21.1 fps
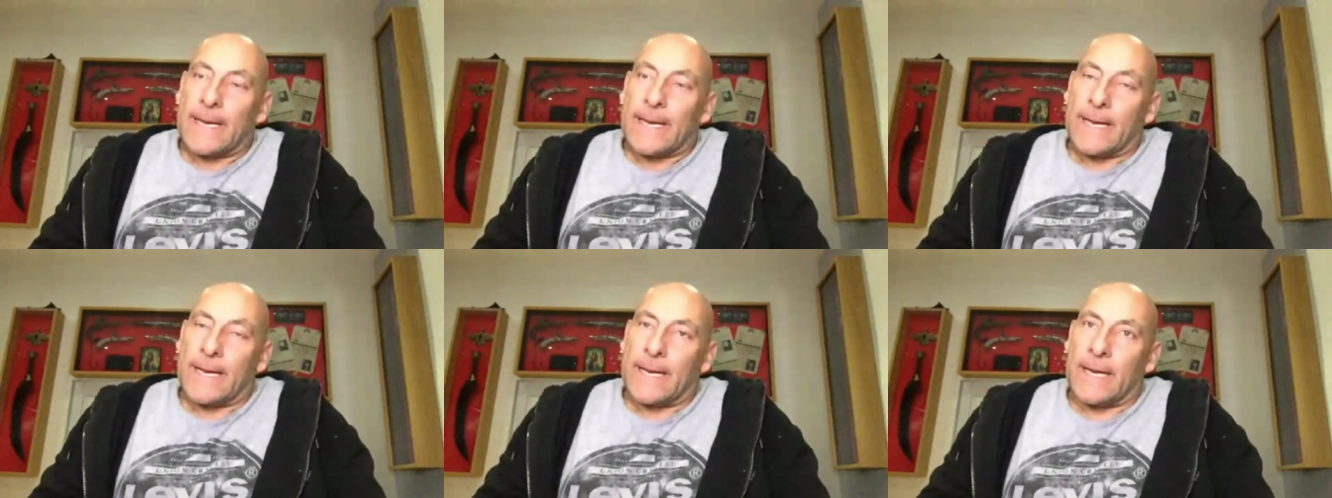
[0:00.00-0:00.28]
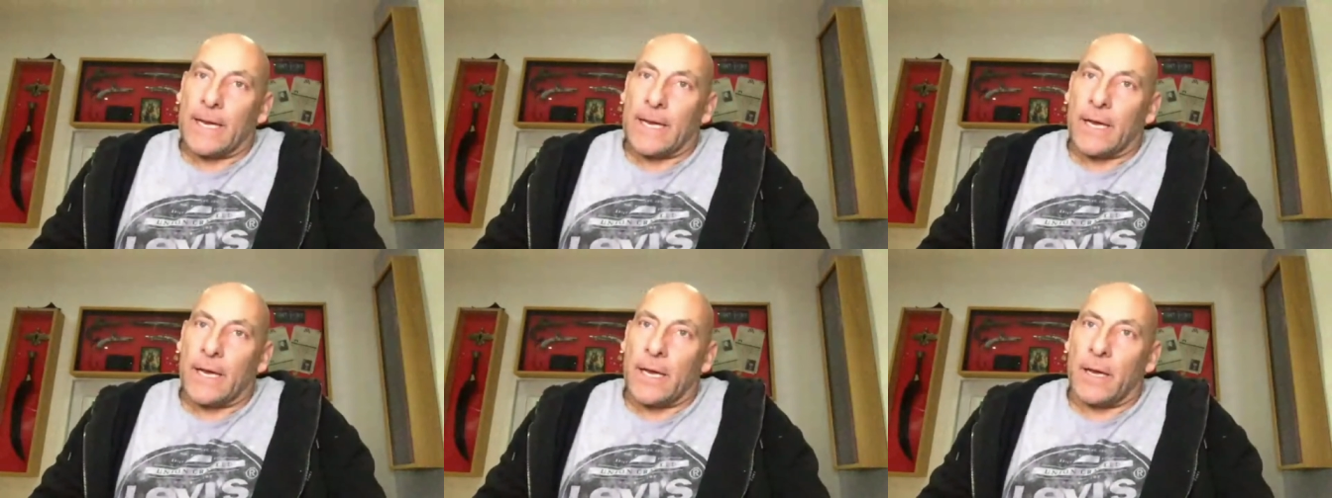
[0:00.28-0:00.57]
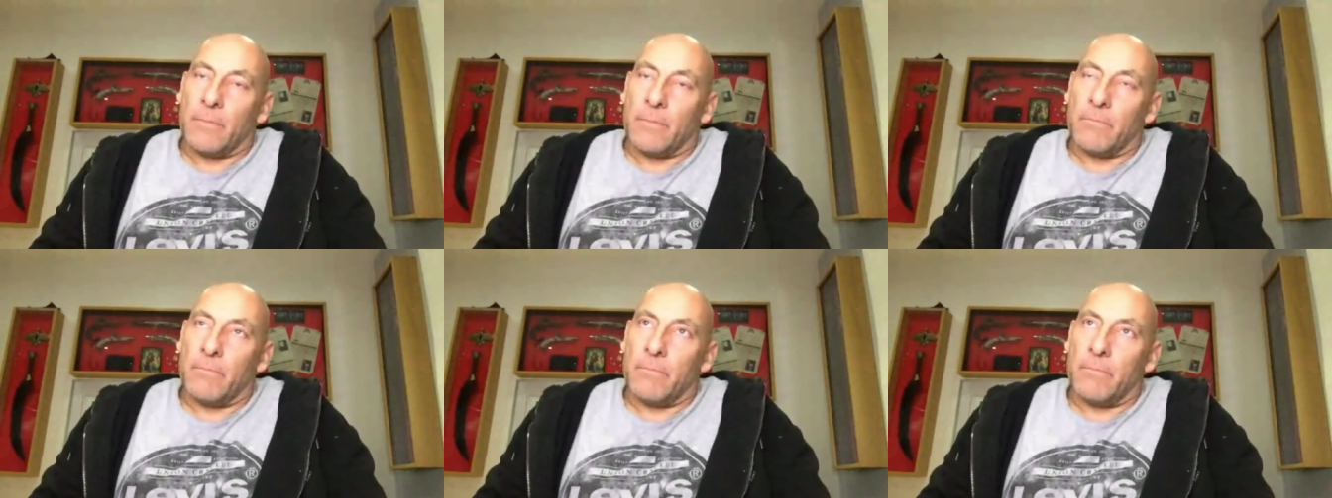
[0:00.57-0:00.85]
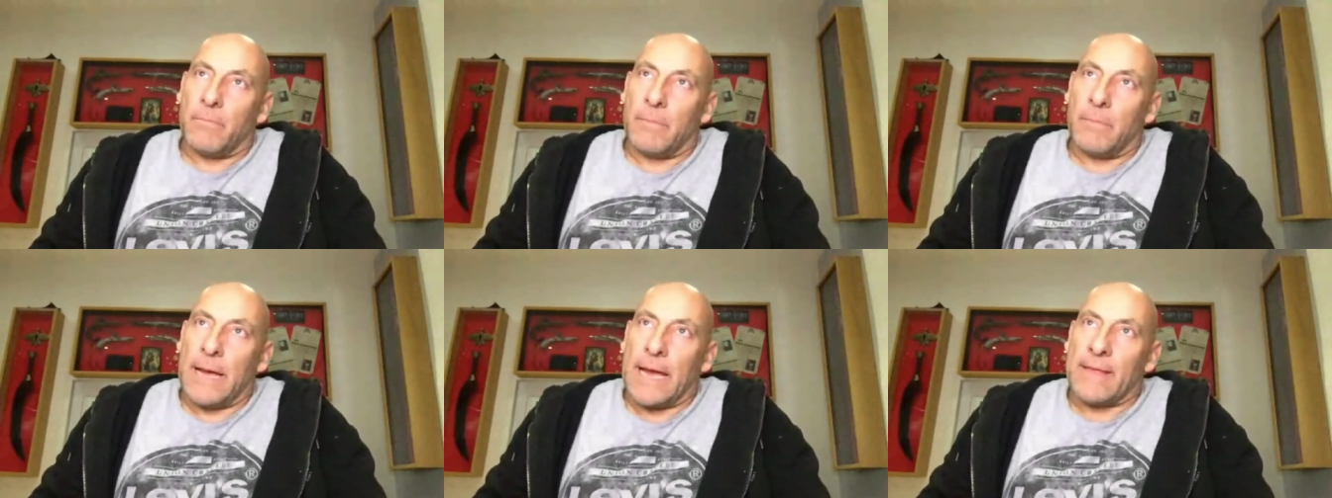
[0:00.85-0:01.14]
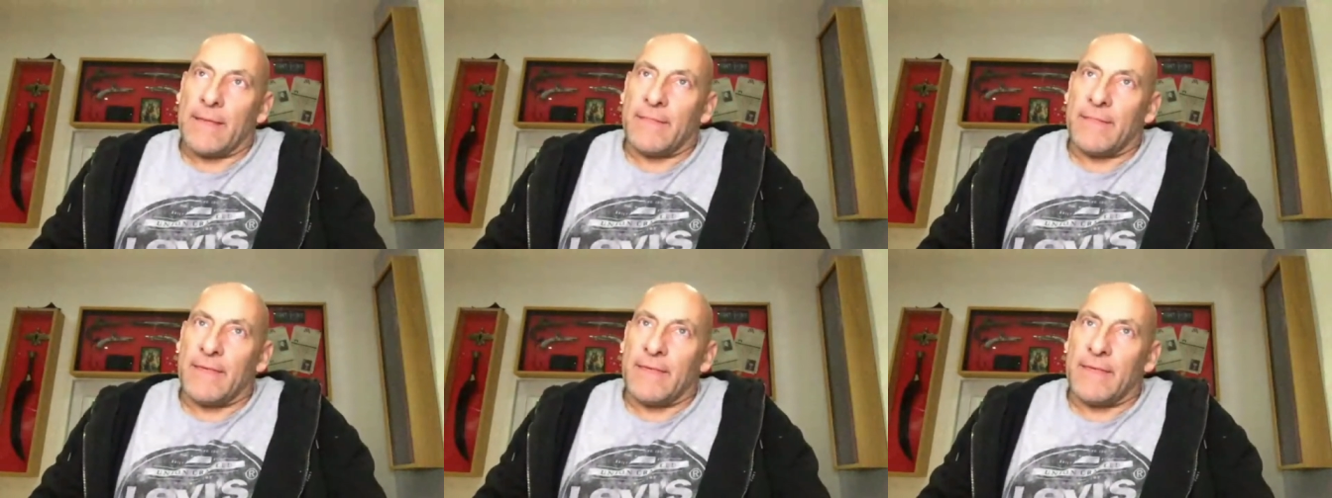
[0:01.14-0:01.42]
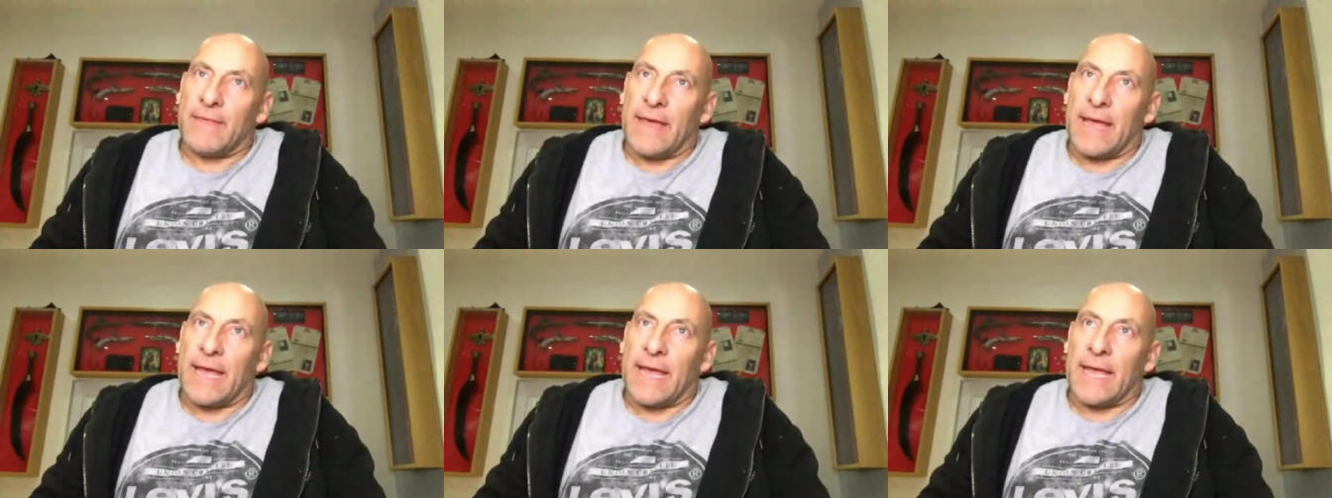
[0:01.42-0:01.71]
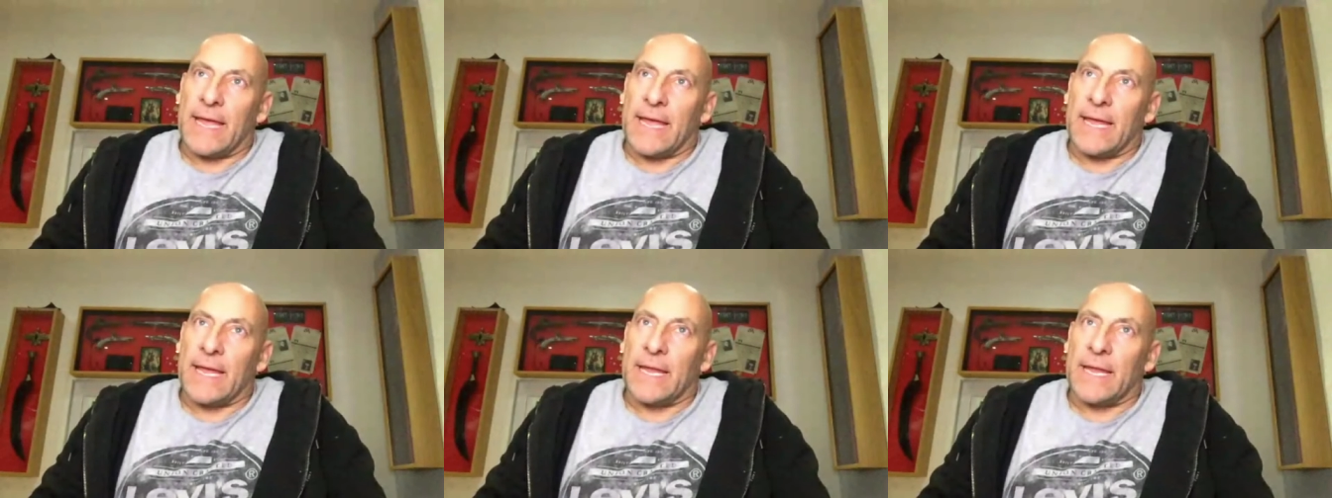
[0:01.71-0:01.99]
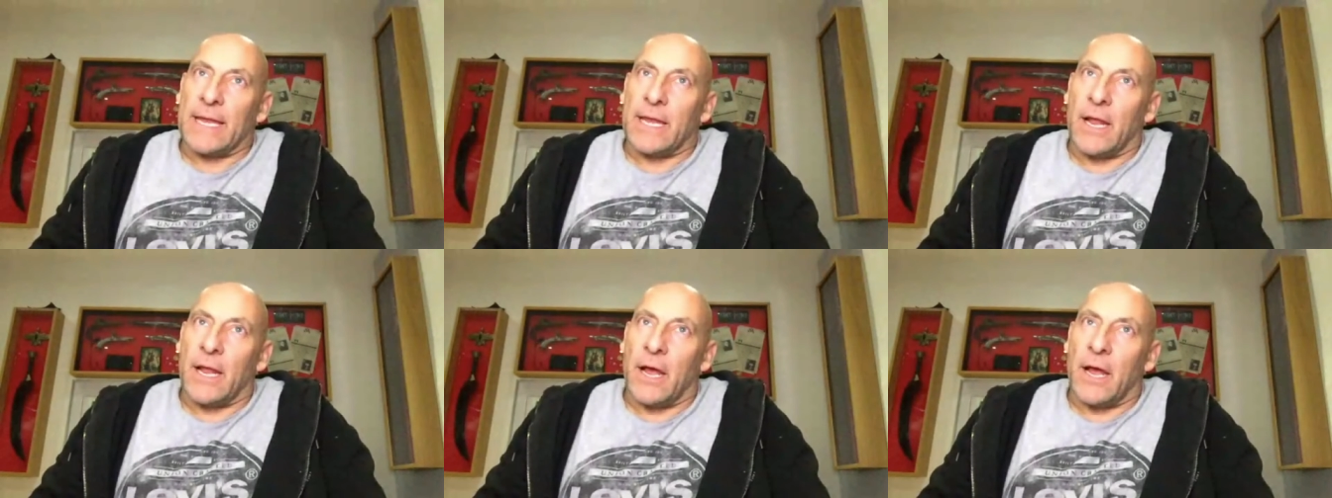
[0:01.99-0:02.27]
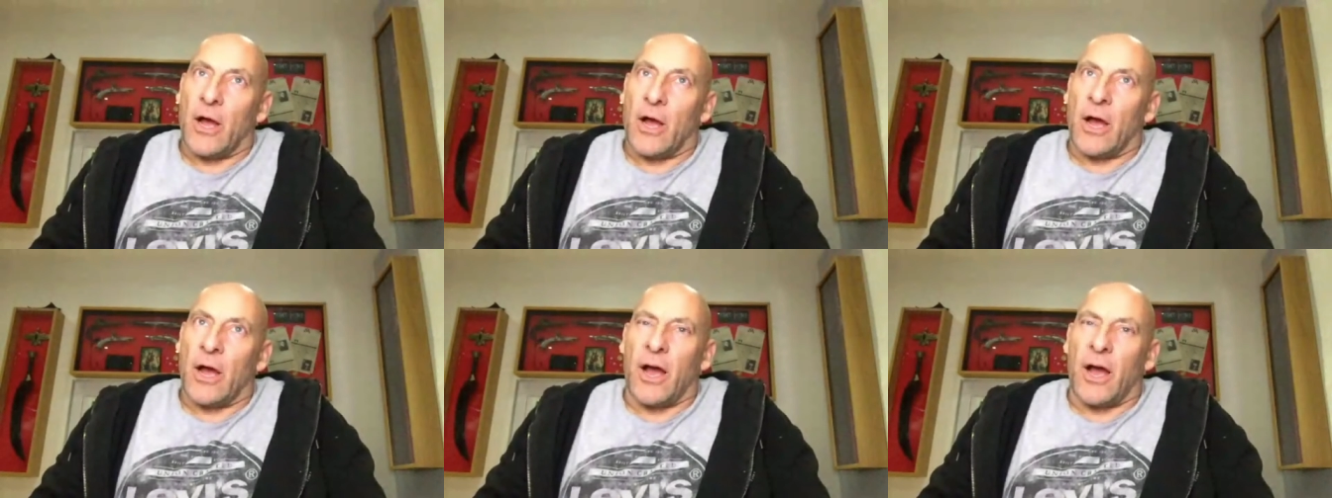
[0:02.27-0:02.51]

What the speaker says: And then